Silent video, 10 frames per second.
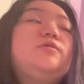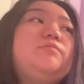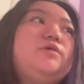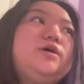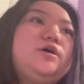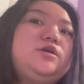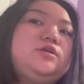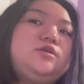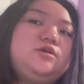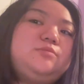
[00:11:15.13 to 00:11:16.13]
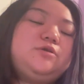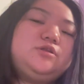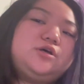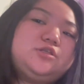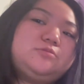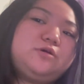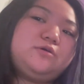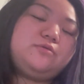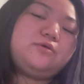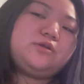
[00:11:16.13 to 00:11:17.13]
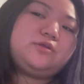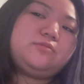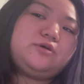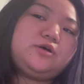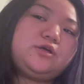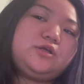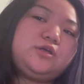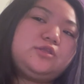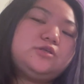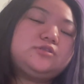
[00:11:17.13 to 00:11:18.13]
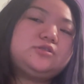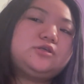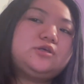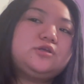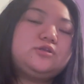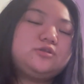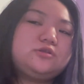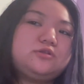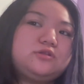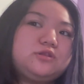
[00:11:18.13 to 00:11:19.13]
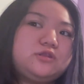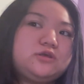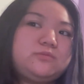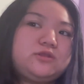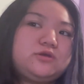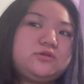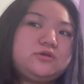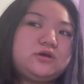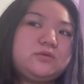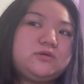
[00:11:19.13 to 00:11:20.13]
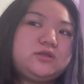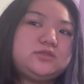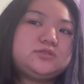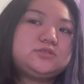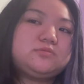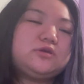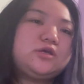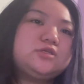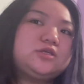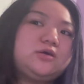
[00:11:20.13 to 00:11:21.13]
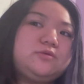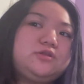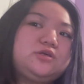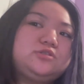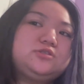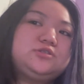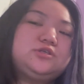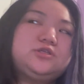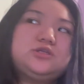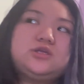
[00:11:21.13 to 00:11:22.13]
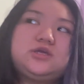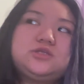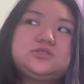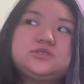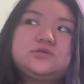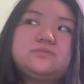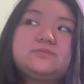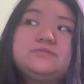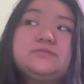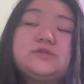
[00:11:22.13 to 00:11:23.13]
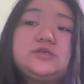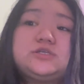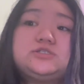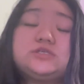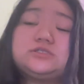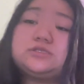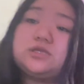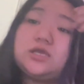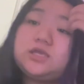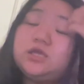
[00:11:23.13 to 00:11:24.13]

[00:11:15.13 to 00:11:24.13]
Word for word: but you've been touched by a random guy just let me know in the comments because i've been touched today so touched yesterday